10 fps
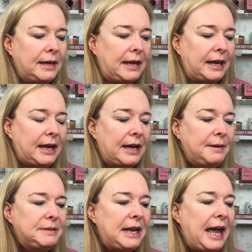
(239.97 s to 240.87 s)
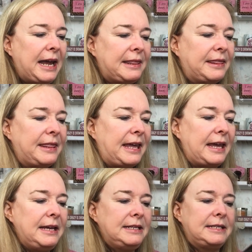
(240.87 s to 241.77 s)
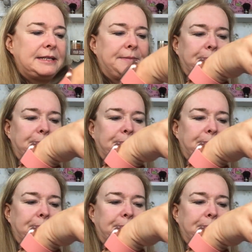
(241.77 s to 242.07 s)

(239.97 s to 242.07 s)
And it comes like this,